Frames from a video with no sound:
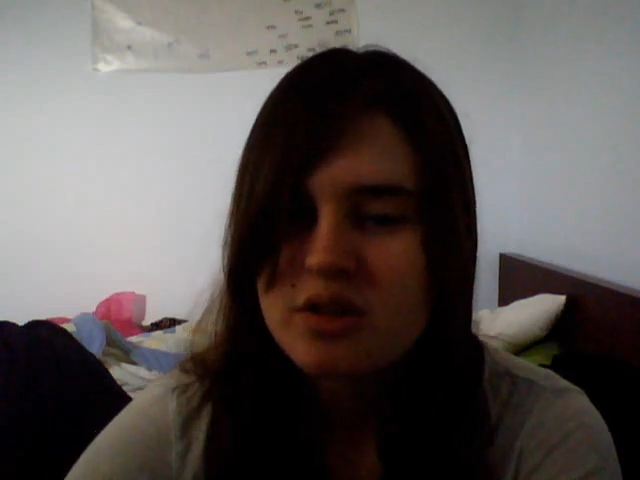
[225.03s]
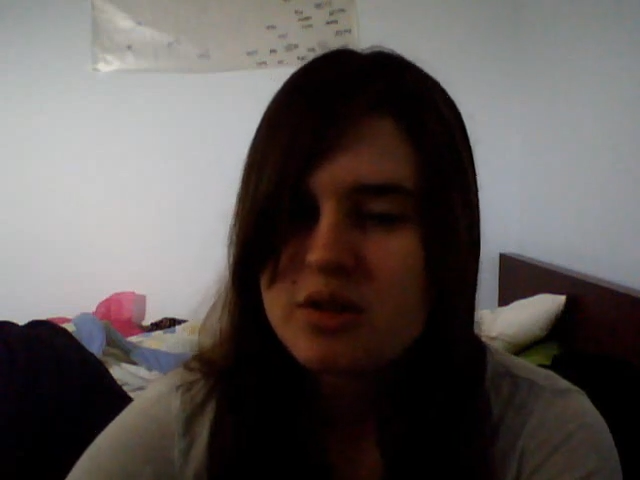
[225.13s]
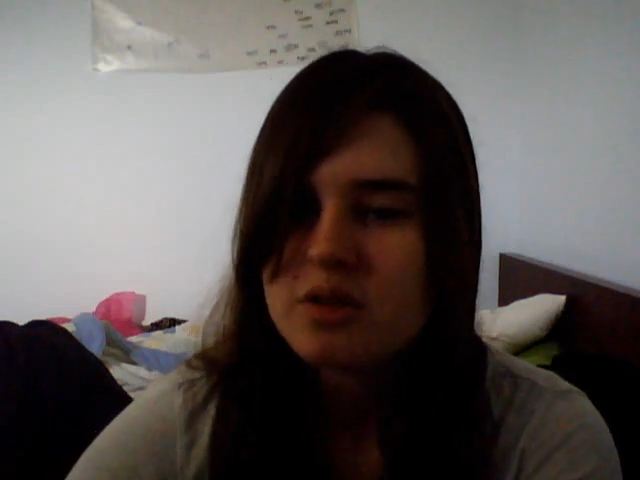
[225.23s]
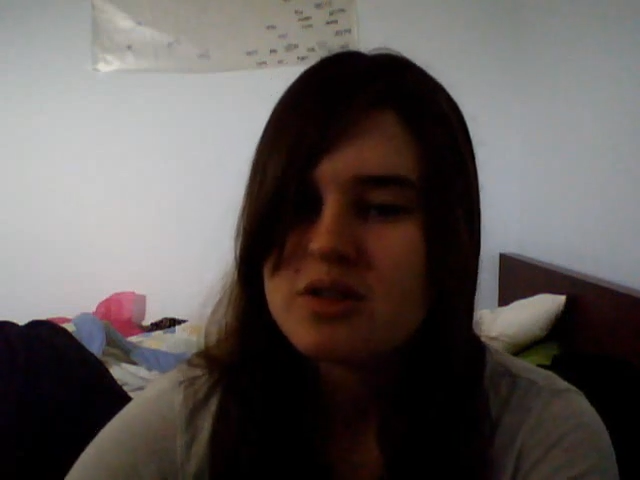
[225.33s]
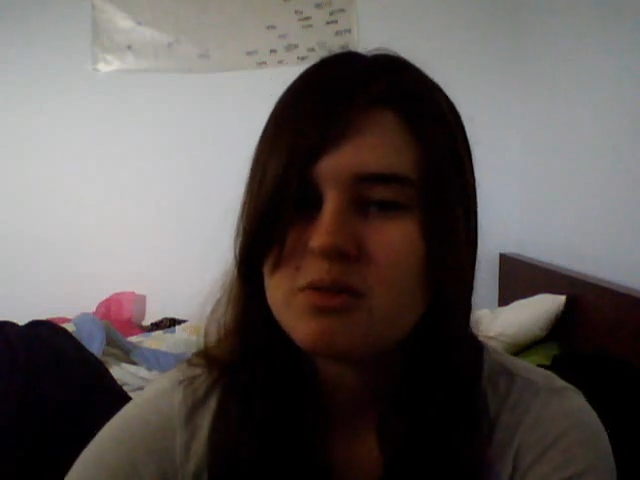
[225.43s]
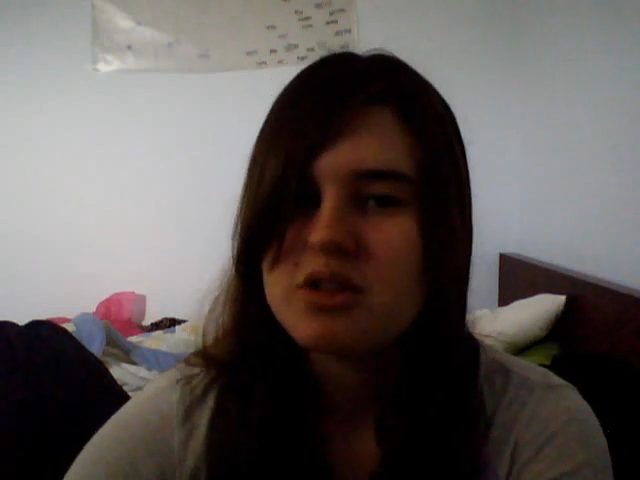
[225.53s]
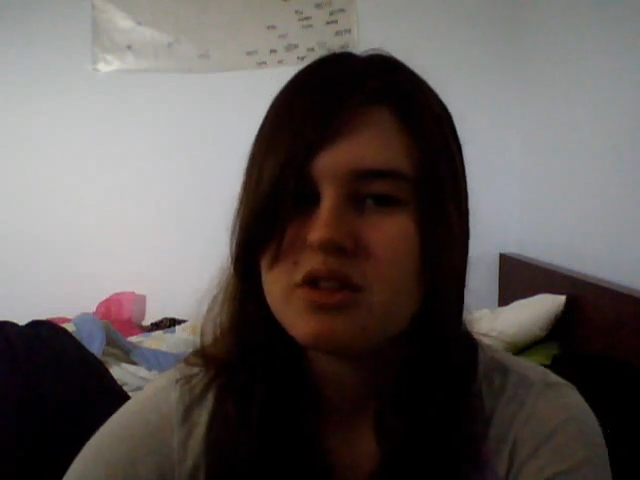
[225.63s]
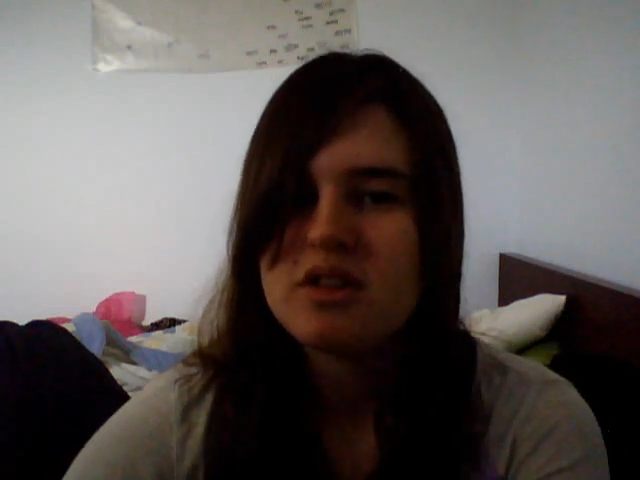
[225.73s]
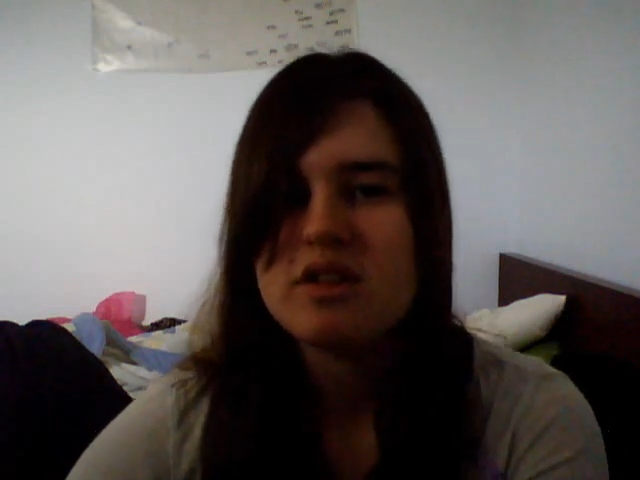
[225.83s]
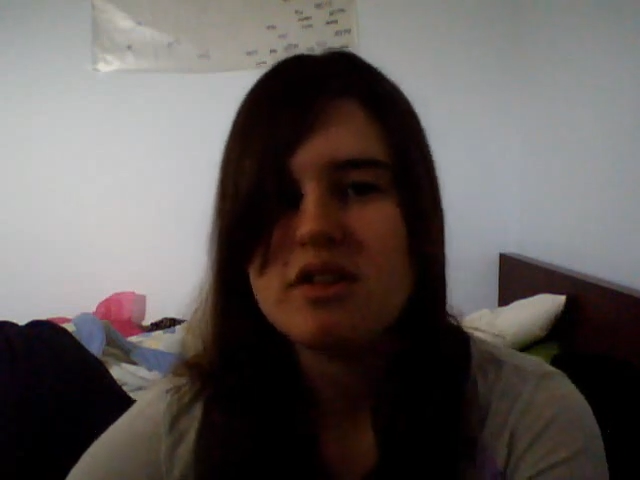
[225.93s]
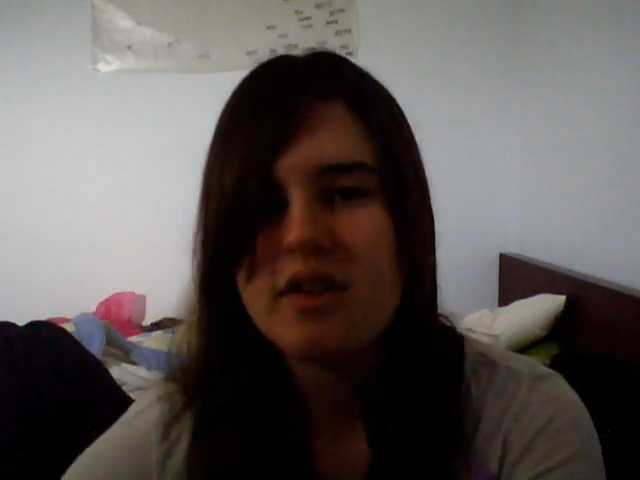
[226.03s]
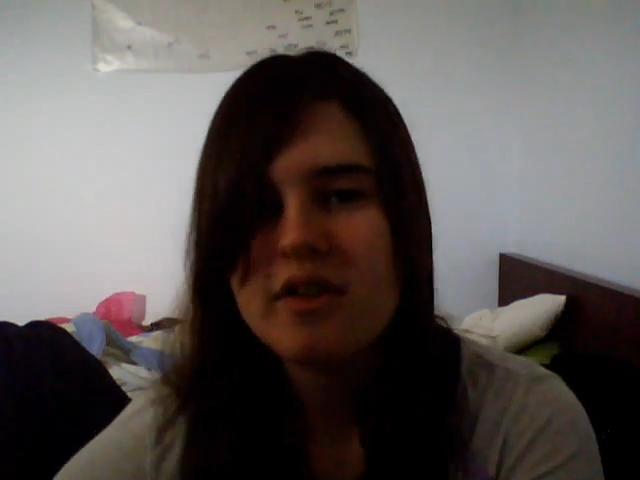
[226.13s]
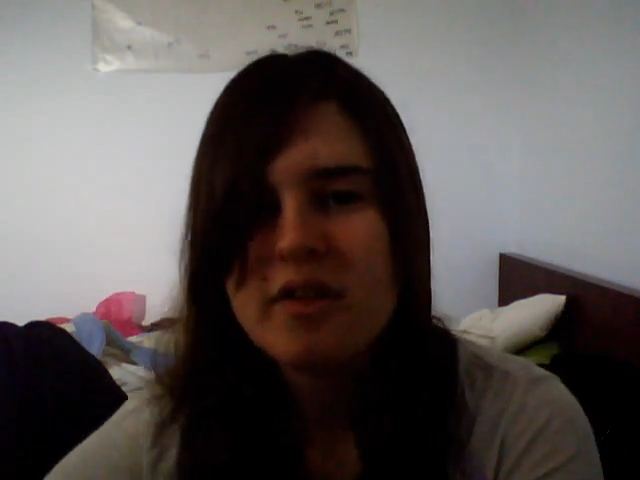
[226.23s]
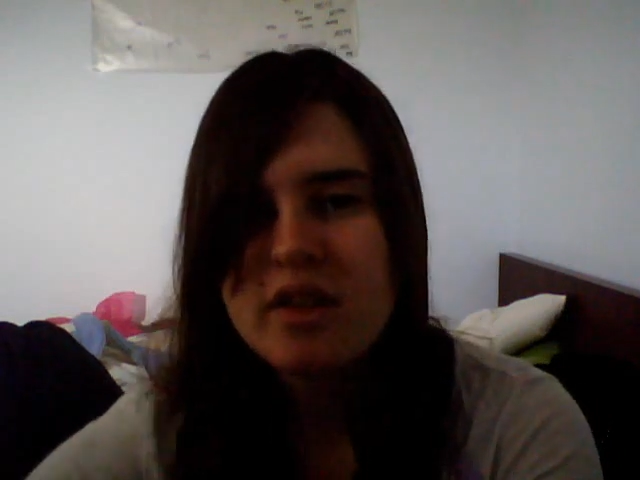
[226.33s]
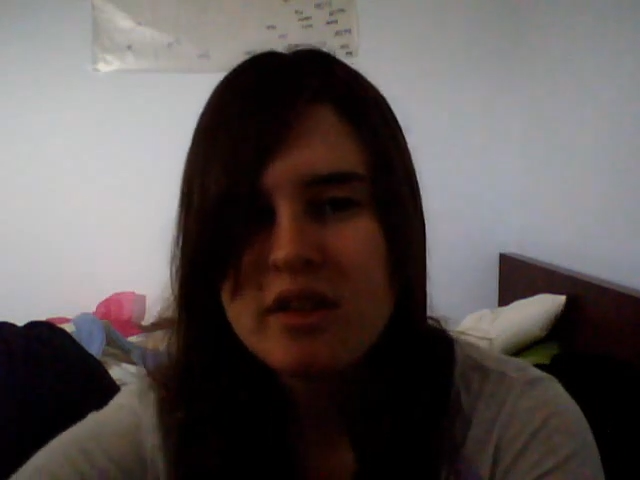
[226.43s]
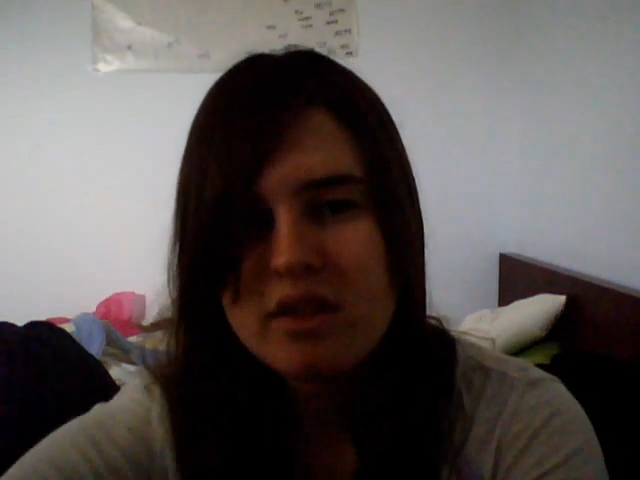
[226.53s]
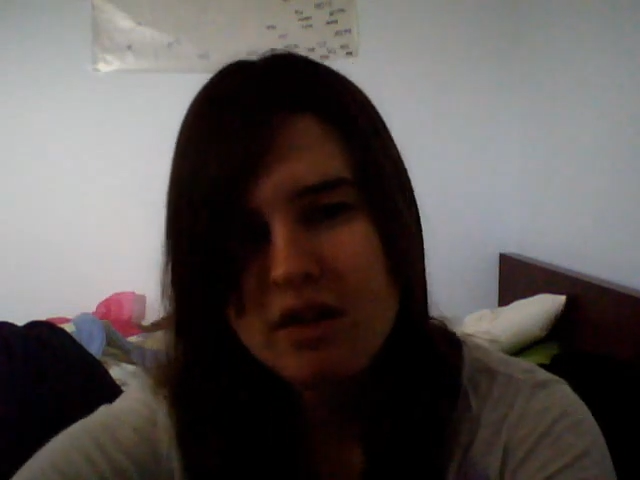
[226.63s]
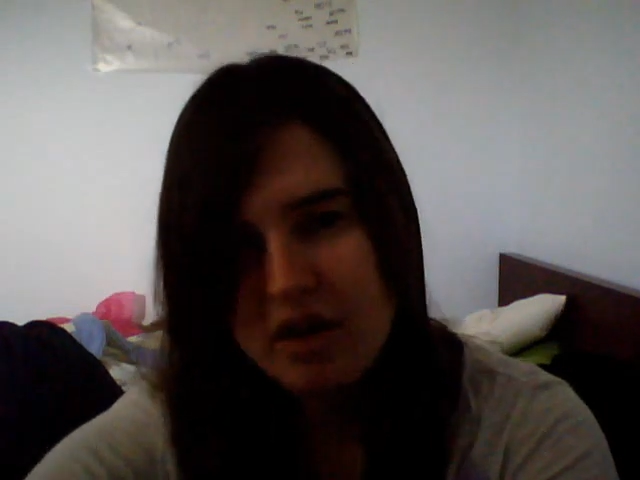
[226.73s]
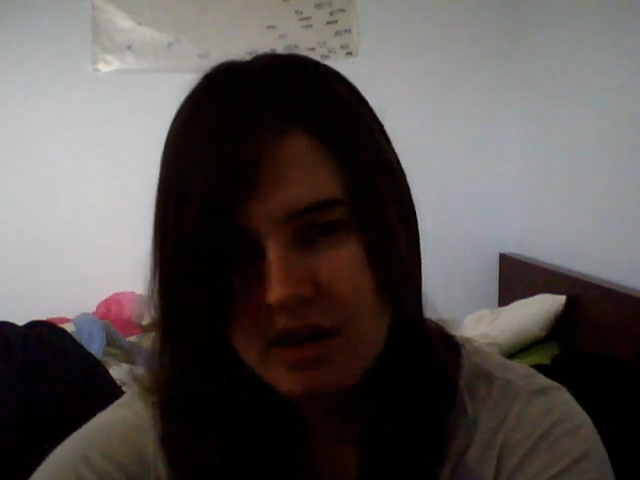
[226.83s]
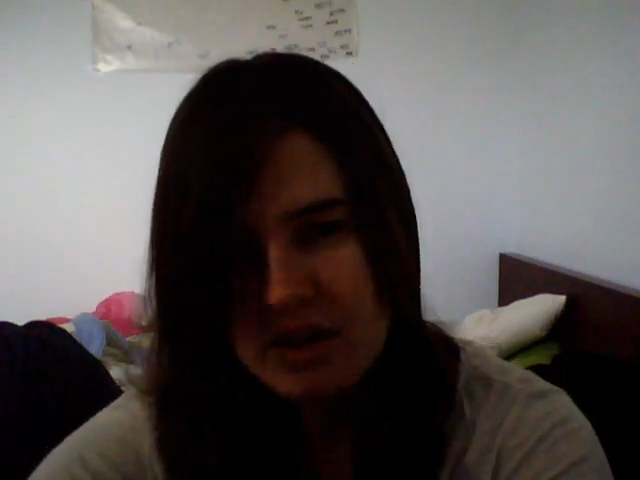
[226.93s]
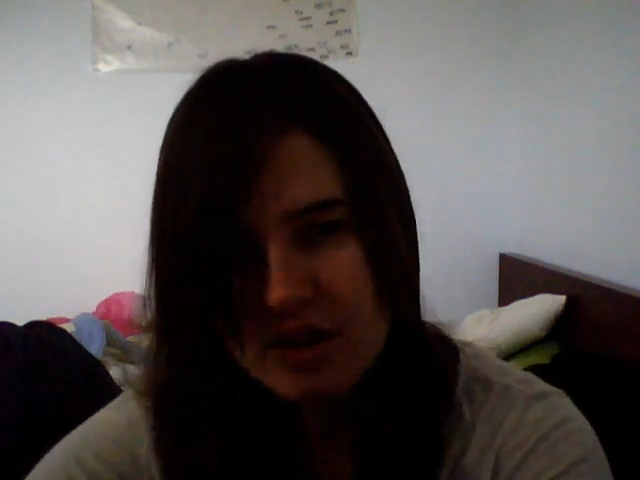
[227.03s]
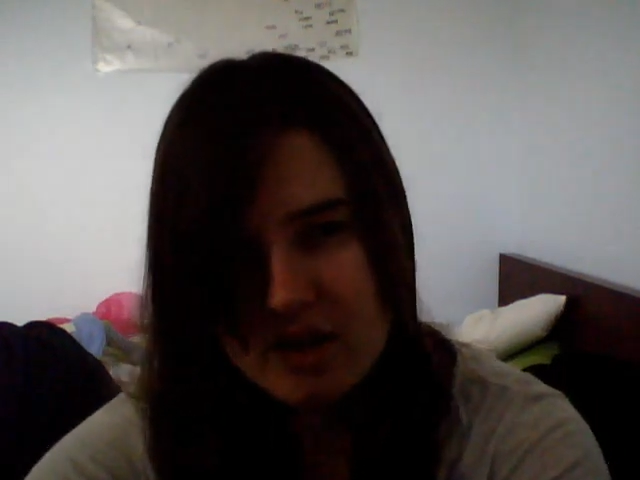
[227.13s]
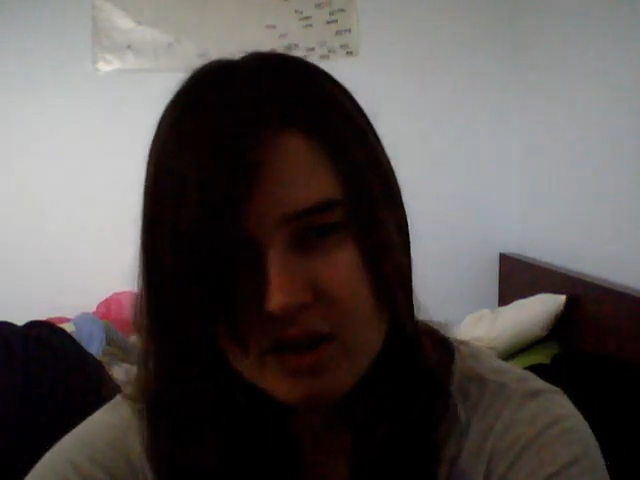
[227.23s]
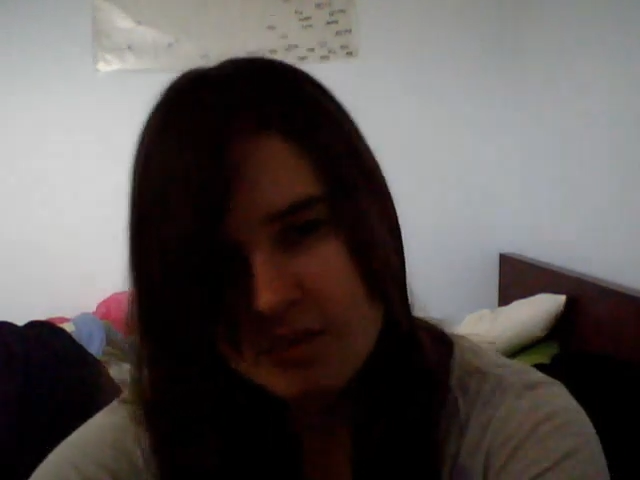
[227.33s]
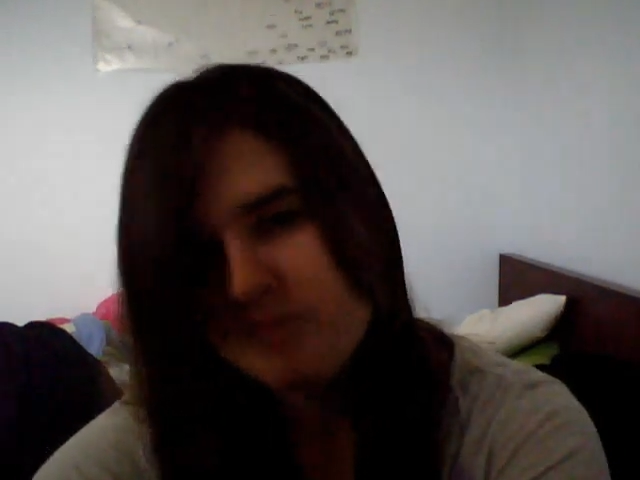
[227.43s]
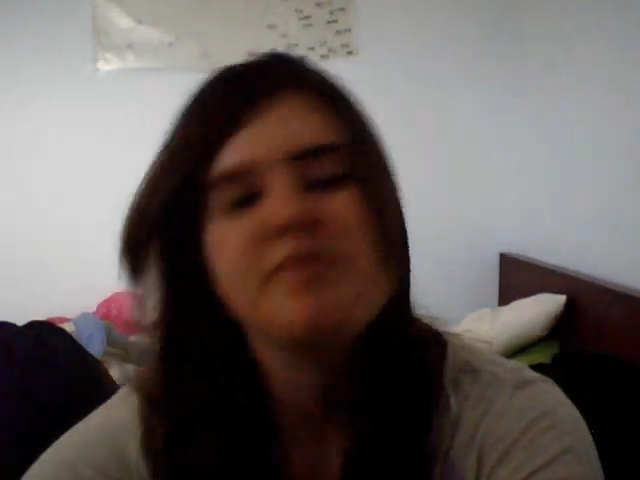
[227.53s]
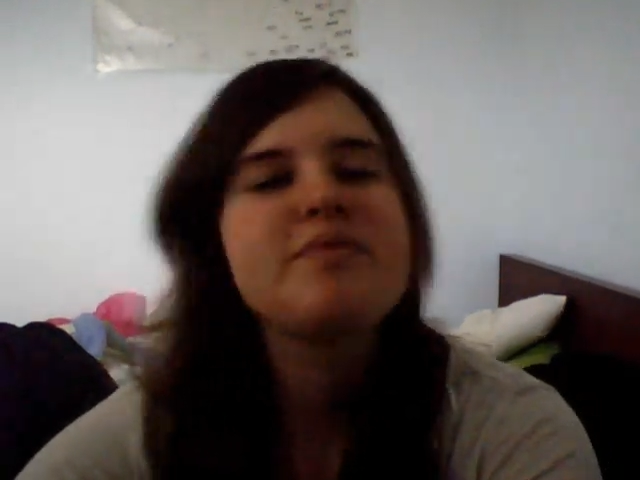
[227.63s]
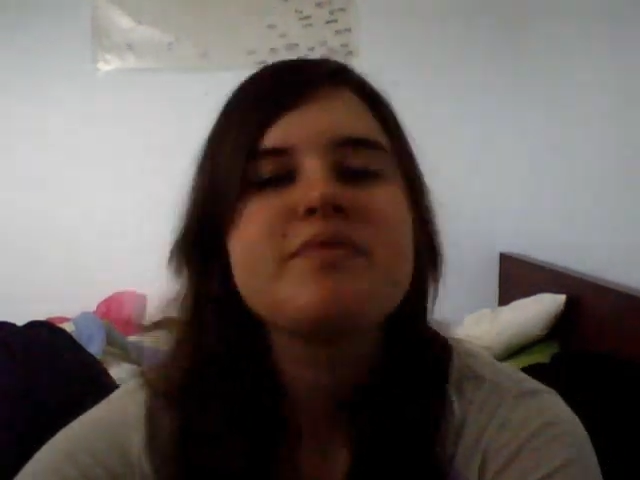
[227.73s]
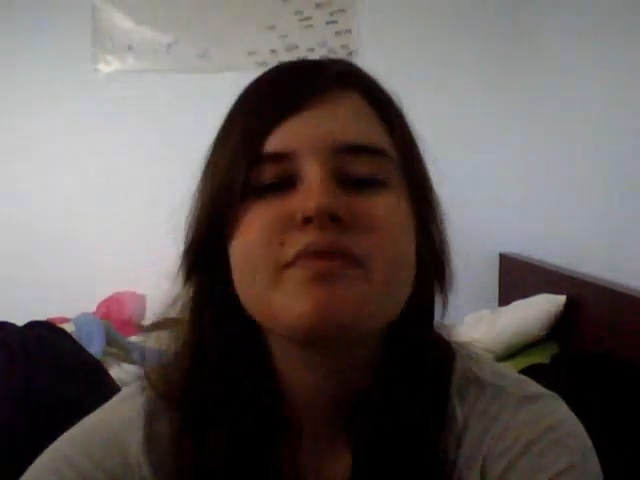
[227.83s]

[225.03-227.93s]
So it's really good. Um,